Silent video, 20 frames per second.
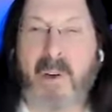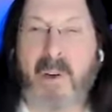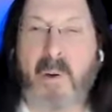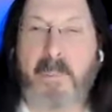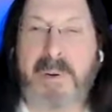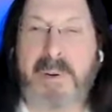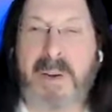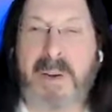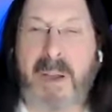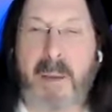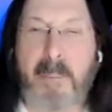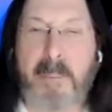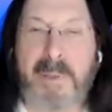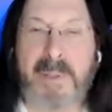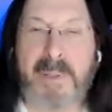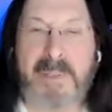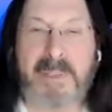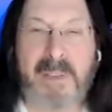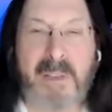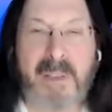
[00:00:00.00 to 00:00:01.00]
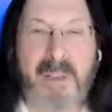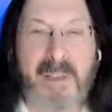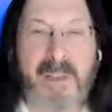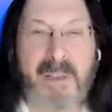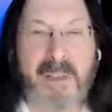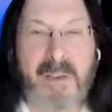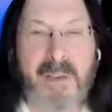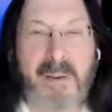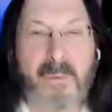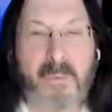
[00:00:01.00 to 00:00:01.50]
open it up is
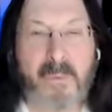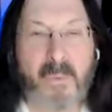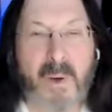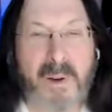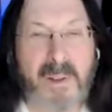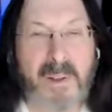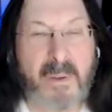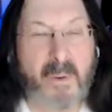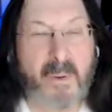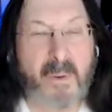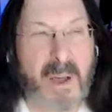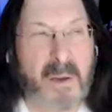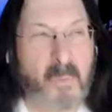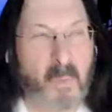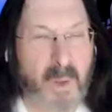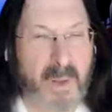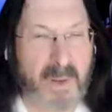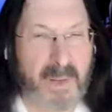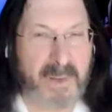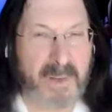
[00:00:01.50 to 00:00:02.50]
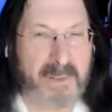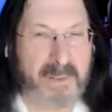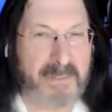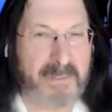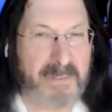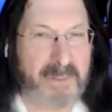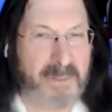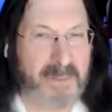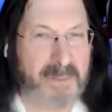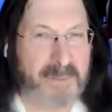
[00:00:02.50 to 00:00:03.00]
what are you unwilling to
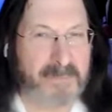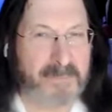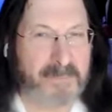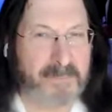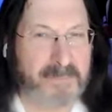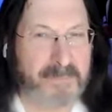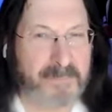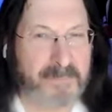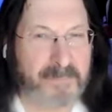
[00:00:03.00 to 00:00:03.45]
feel?